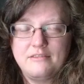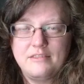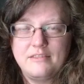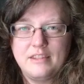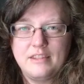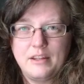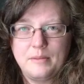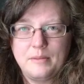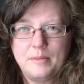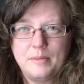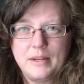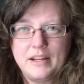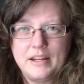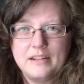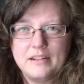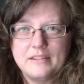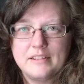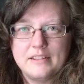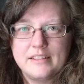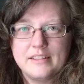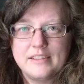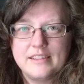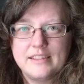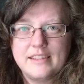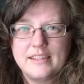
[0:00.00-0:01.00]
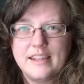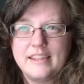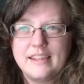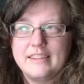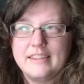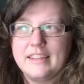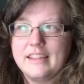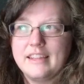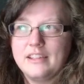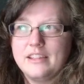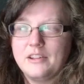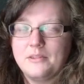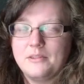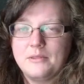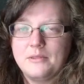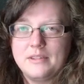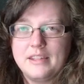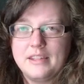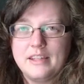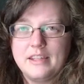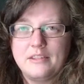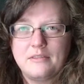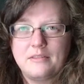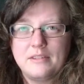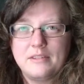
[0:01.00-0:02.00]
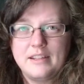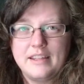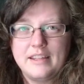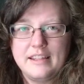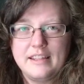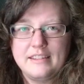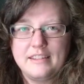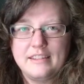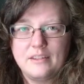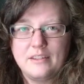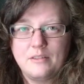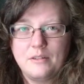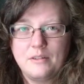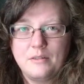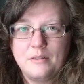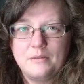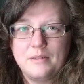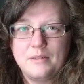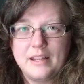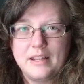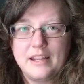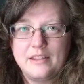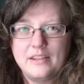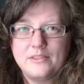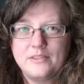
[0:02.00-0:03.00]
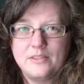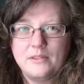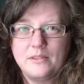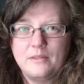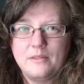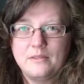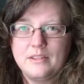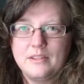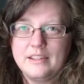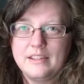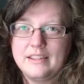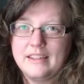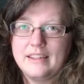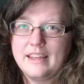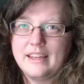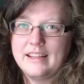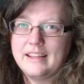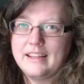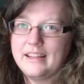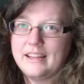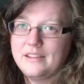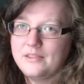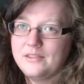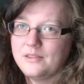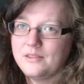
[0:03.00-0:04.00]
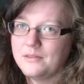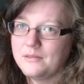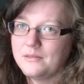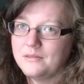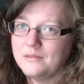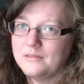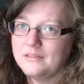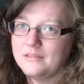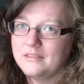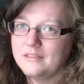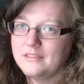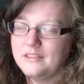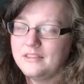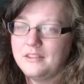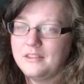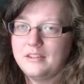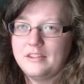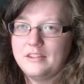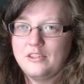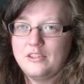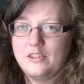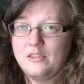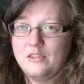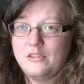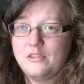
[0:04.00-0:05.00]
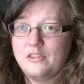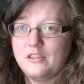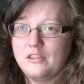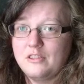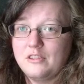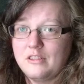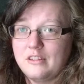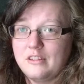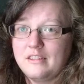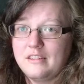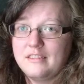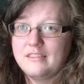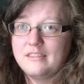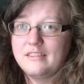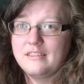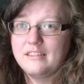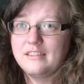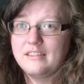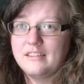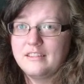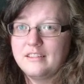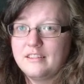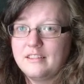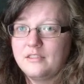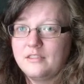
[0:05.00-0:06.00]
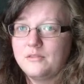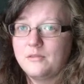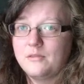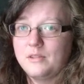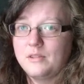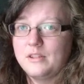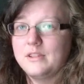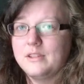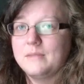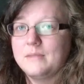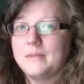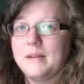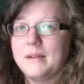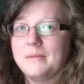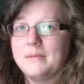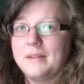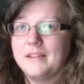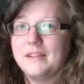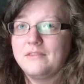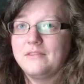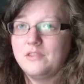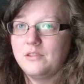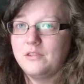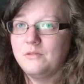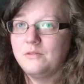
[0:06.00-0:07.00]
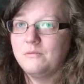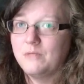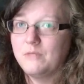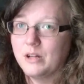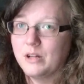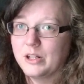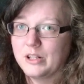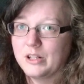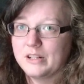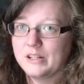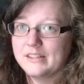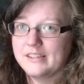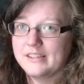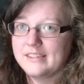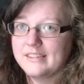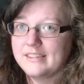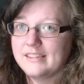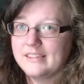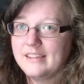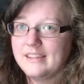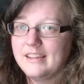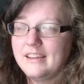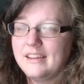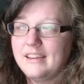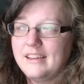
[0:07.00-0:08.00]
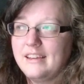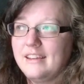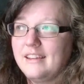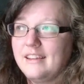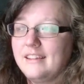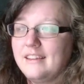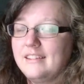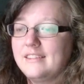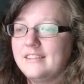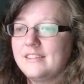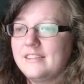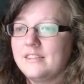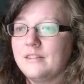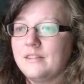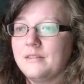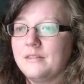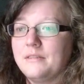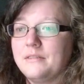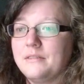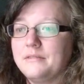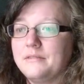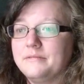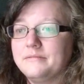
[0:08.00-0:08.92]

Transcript: their parents and they go and they create their own household. And that household you, you should, according to the Bible, have two workers. So